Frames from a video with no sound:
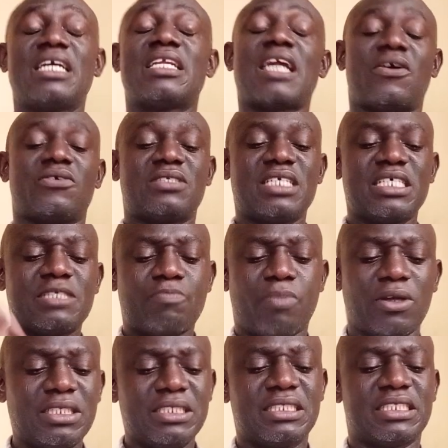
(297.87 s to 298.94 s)
Now, this
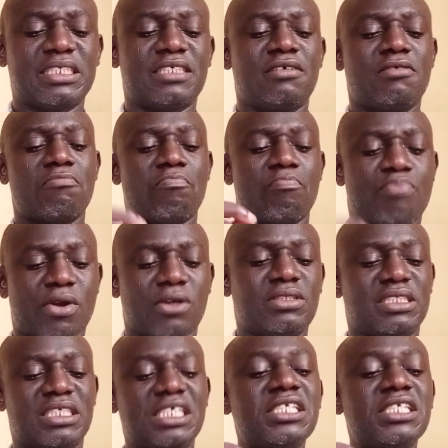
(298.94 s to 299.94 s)
policy brought